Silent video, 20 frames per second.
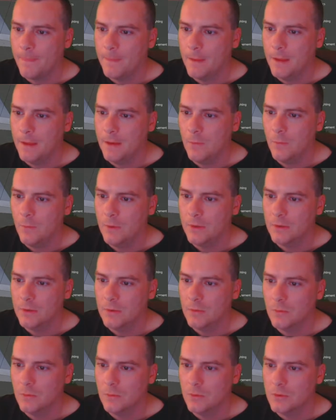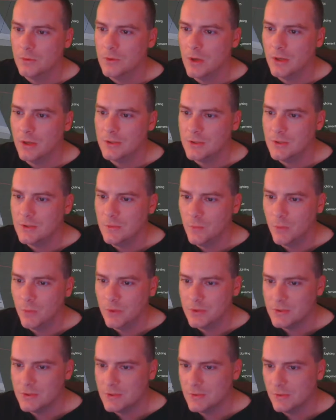And I didn't want
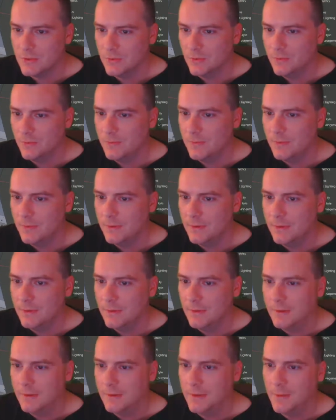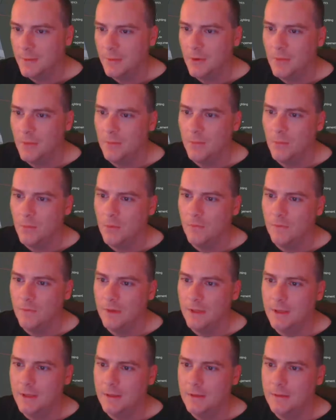to zoom. There we go, move it
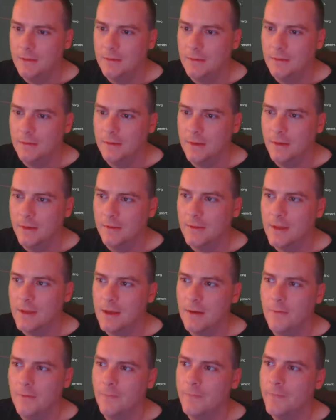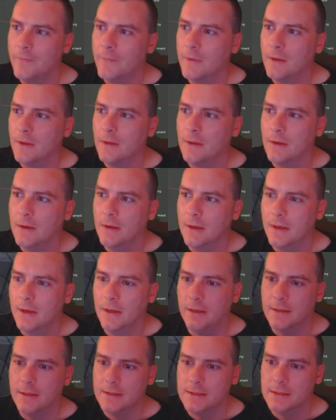in like that.
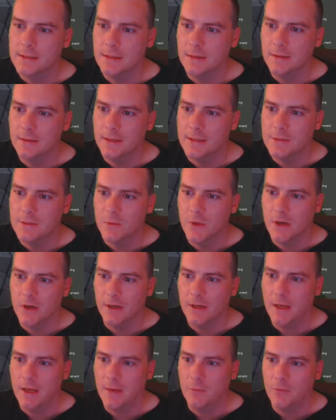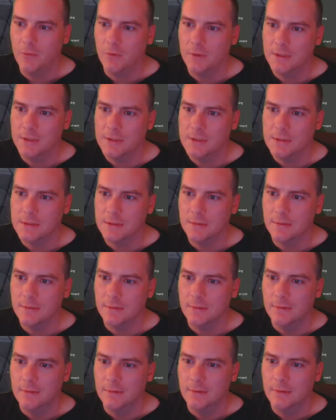And let's see, that's where our camera is.
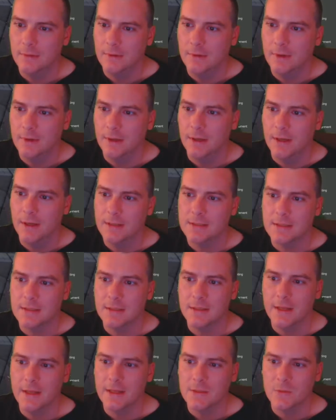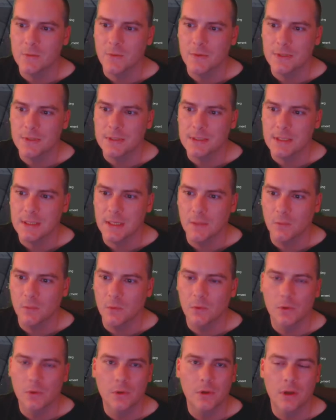Okay, so that's what the scene will
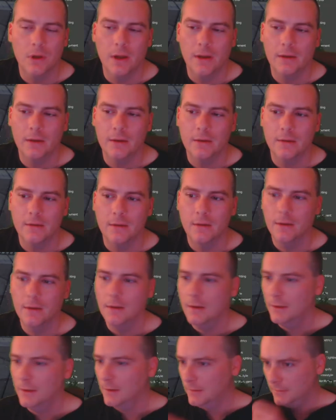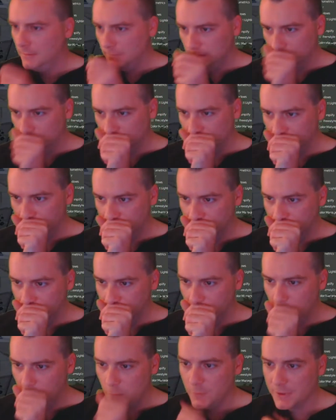look like.
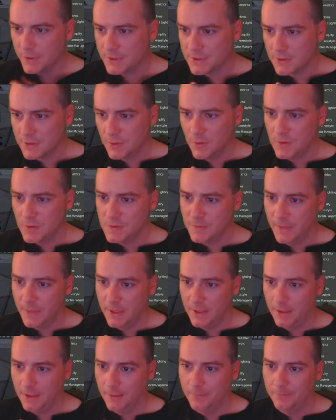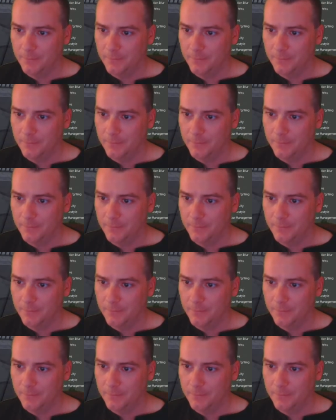Oh, excuse me.